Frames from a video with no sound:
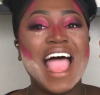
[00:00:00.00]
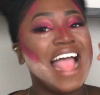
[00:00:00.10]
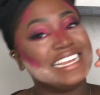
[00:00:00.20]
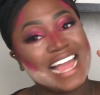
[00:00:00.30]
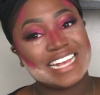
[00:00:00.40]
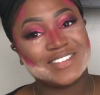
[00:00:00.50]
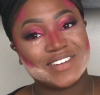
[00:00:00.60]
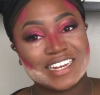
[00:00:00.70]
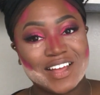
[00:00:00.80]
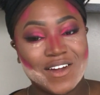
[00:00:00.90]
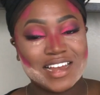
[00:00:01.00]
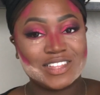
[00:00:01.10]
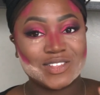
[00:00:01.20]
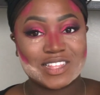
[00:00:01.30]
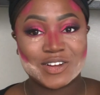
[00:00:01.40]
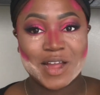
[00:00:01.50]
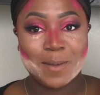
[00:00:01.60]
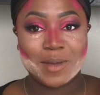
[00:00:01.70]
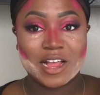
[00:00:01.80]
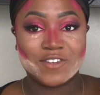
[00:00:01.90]
And next, we're going to go ahead and use the
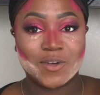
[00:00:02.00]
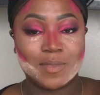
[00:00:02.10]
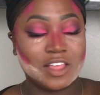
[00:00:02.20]
cranberry from